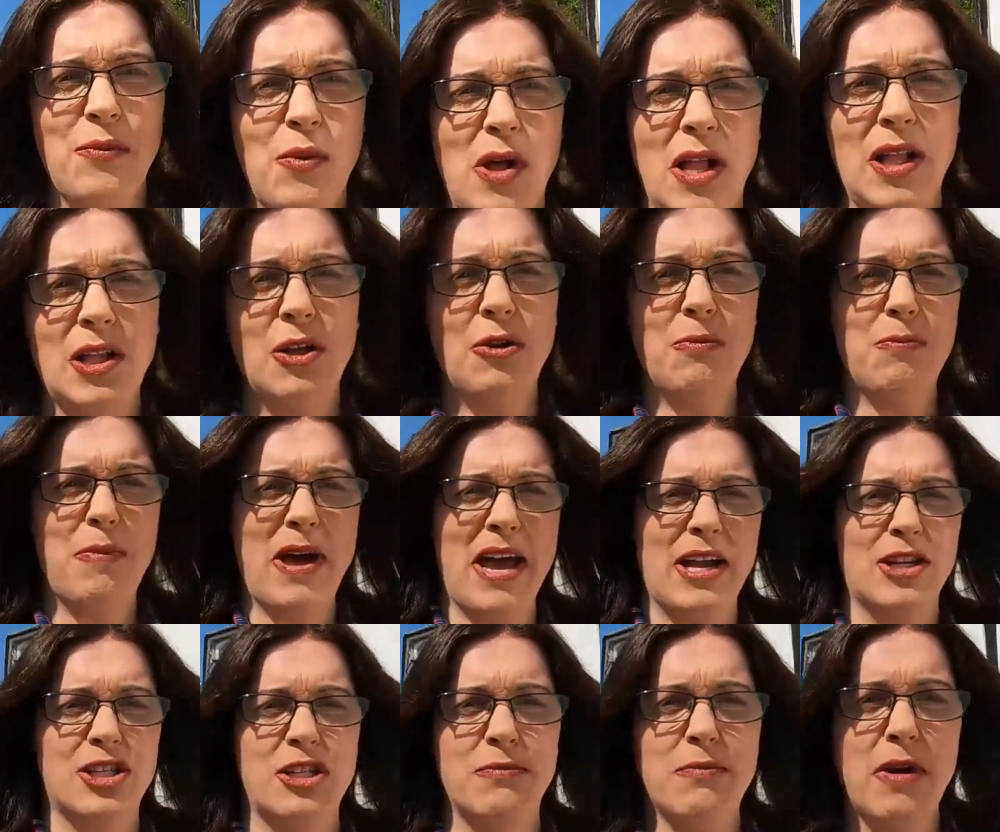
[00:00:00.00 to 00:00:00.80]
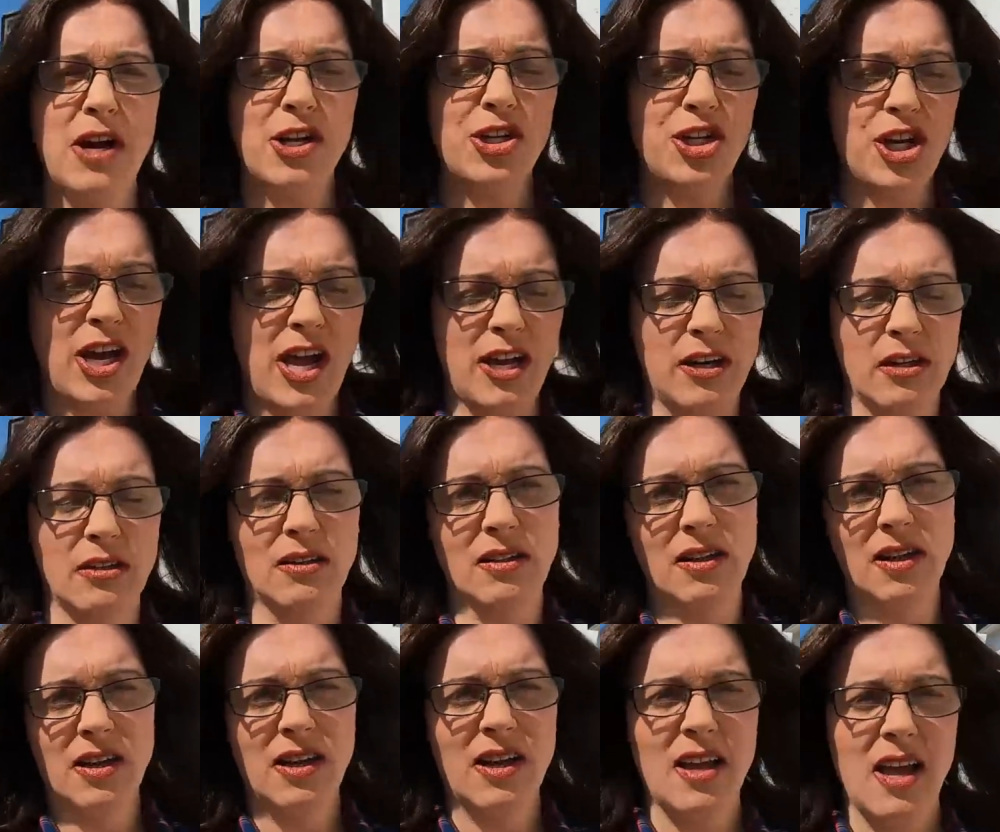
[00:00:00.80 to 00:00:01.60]
welcome back to my
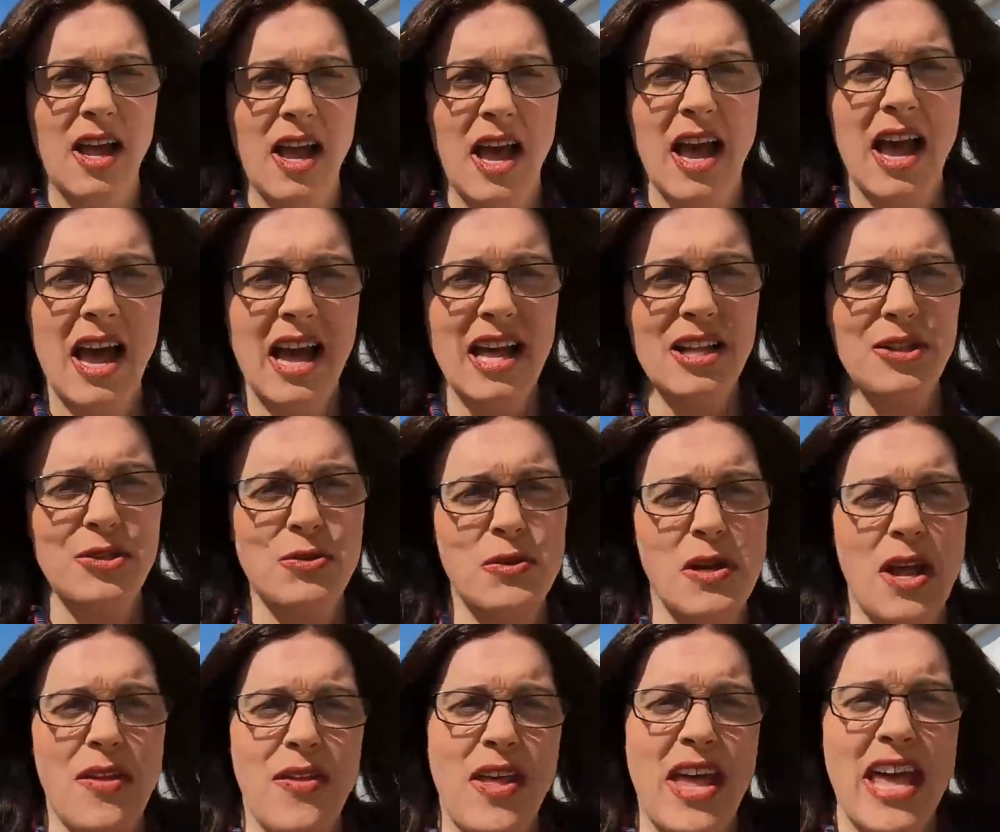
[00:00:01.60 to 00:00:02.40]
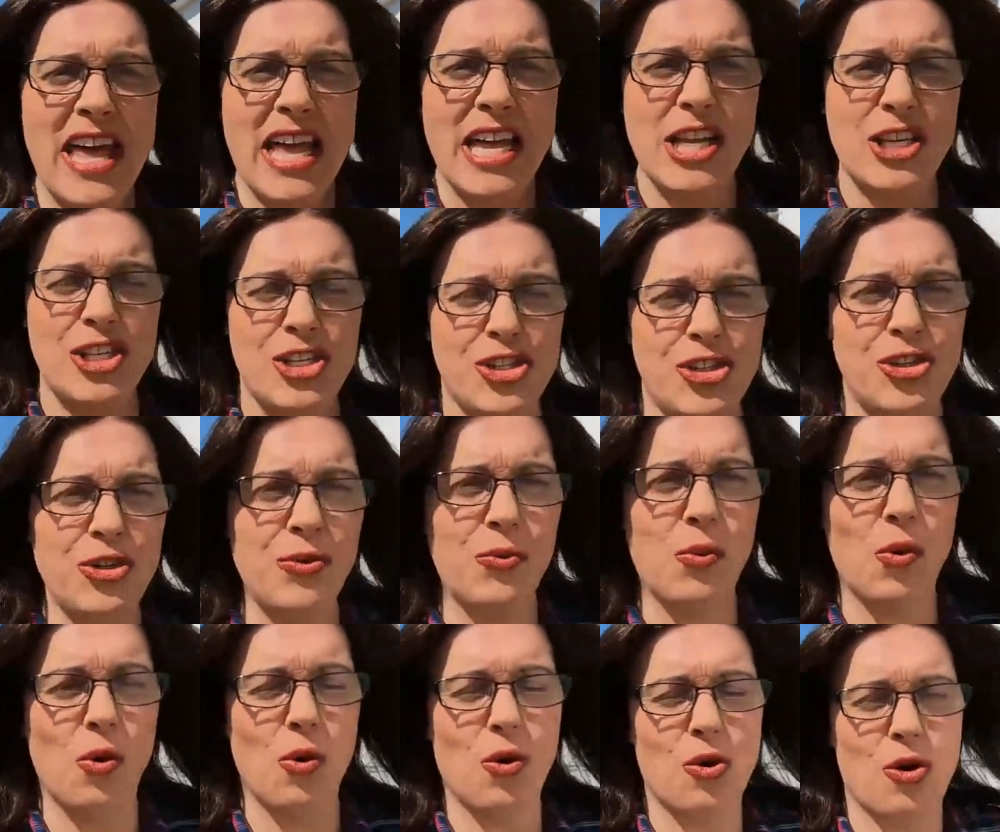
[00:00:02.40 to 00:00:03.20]
channel and to another history
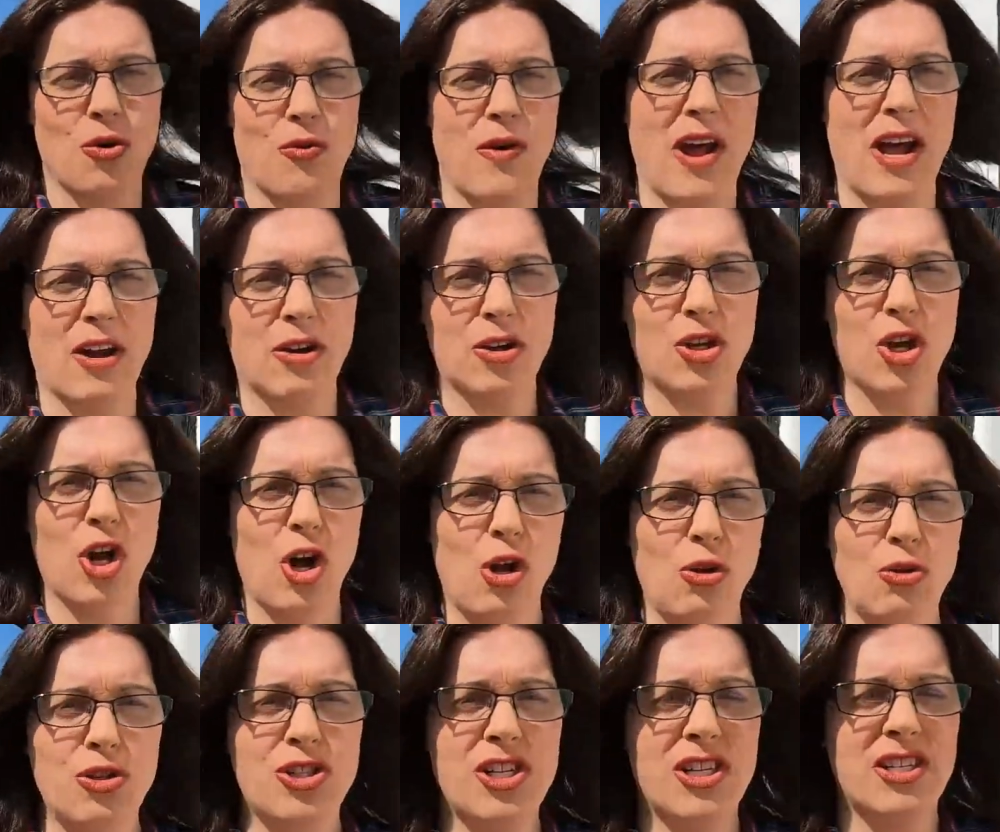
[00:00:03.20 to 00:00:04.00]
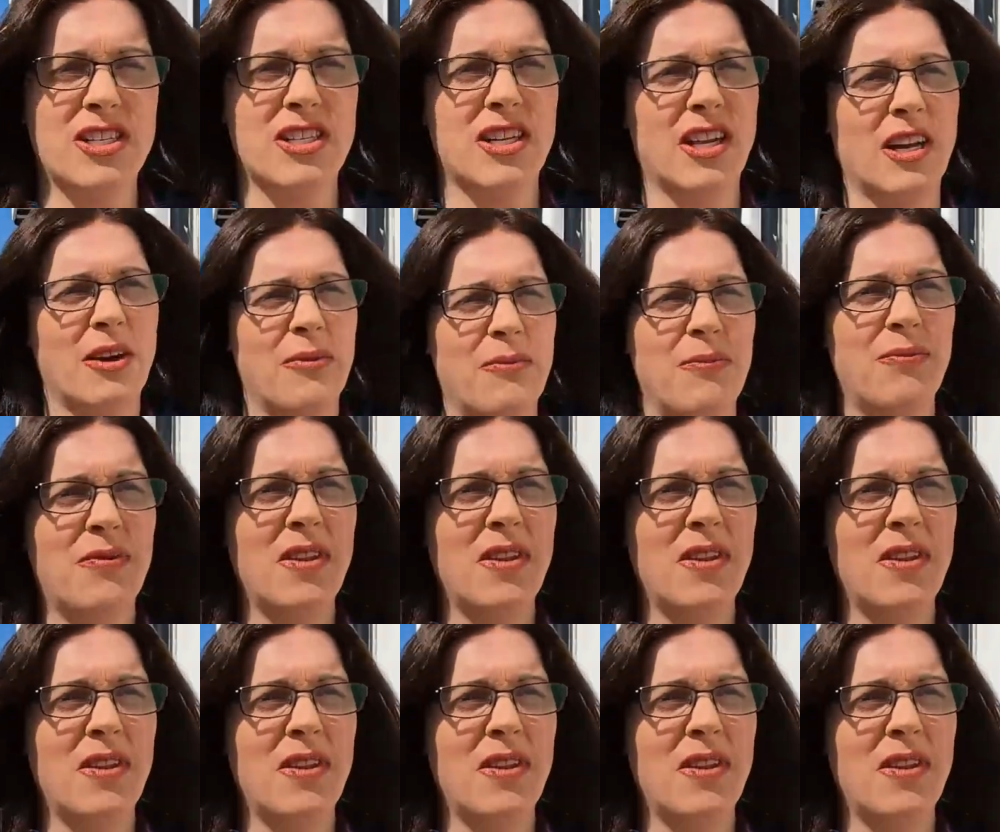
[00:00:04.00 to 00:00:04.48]
walk around Colchester.